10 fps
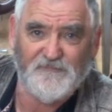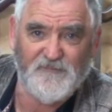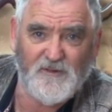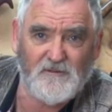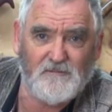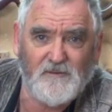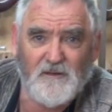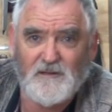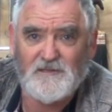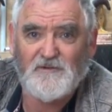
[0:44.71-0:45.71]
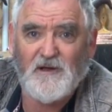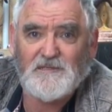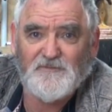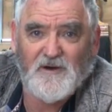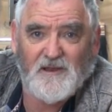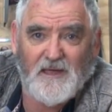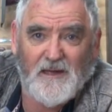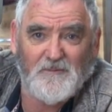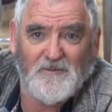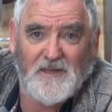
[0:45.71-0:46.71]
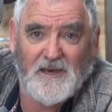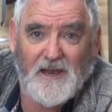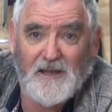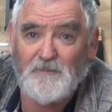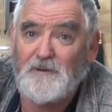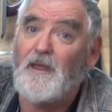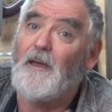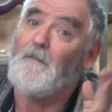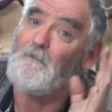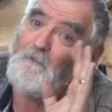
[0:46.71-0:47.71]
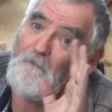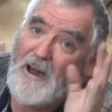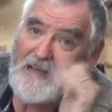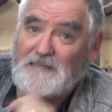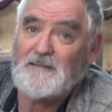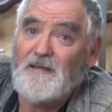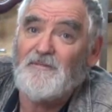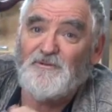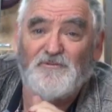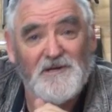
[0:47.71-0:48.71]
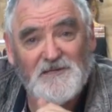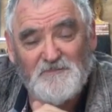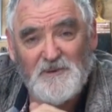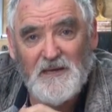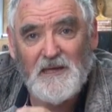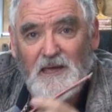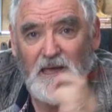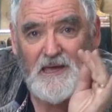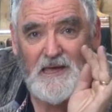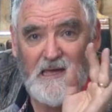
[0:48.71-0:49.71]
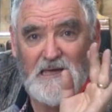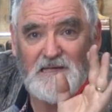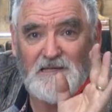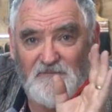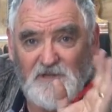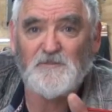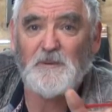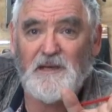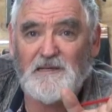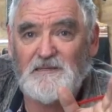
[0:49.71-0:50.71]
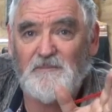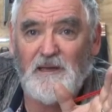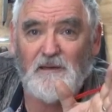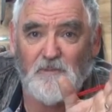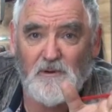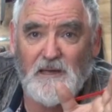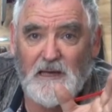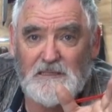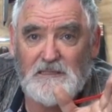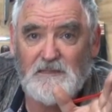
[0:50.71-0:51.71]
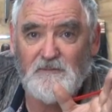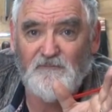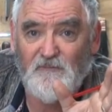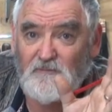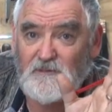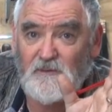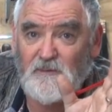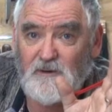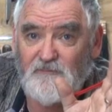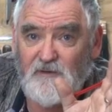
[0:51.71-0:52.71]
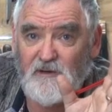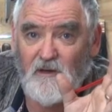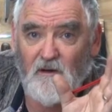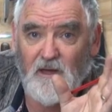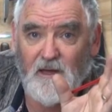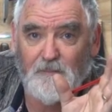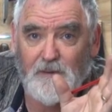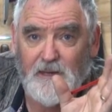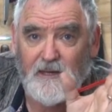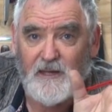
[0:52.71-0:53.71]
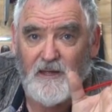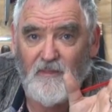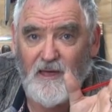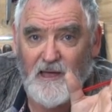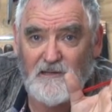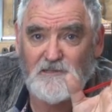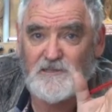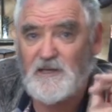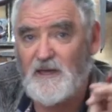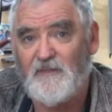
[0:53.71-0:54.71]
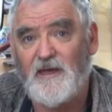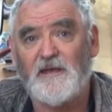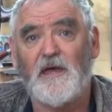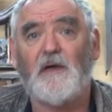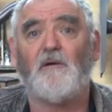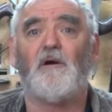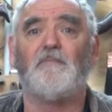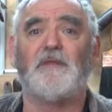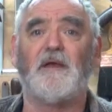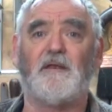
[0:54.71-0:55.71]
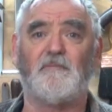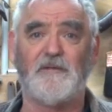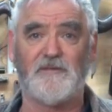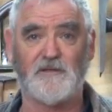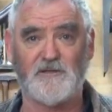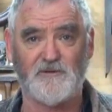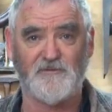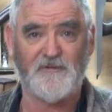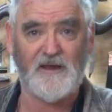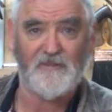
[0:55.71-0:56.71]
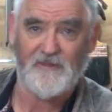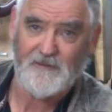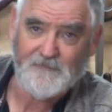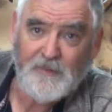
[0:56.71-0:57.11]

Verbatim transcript: Feel kind of strange in front of the camera without an apron, but the reason being is I've just been asked to make a bookcase from someone very high up in the house and they know I'm the only one that'll do it for nothing.